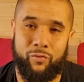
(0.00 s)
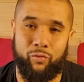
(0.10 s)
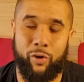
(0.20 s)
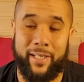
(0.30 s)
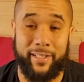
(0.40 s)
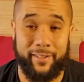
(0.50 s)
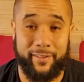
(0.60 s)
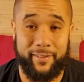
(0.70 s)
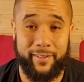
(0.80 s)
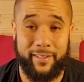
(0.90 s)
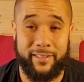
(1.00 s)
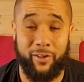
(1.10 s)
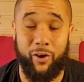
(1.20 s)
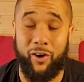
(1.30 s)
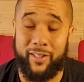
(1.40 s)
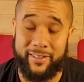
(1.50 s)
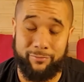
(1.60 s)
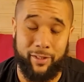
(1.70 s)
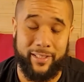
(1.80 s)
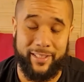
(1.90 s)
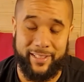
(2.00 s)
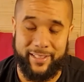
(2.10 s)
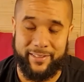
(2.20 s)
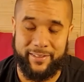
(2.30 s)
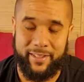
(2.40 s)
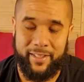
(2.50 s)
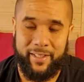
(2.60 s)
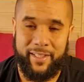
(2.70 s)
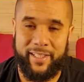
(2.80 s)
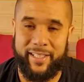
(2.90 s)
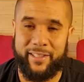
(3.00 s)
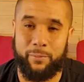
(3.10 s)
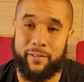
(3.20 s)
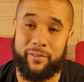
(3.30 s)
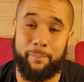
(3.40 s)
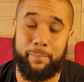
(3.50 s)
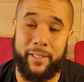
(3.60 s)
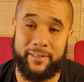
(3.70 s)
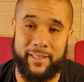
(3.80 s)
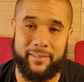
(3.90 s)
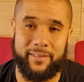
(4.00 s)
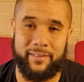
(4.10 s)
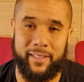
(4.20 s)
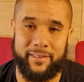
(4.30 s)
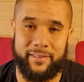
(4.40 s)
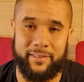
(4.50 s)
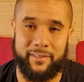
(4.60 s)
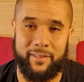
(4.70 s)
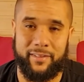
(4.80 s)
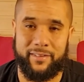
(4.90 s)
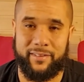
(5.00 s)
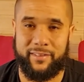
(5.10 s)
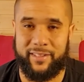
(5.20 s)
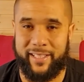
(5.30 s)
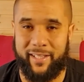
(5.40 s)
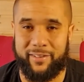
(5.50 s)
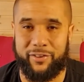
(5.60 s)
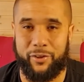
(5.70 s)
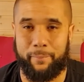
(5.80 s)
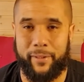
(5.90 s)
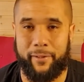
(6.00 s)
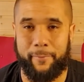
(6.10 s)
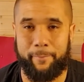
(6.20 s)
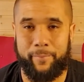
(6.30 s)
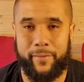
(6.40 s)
Running, as hard as running is, it is one of the best exercises to get under your belt.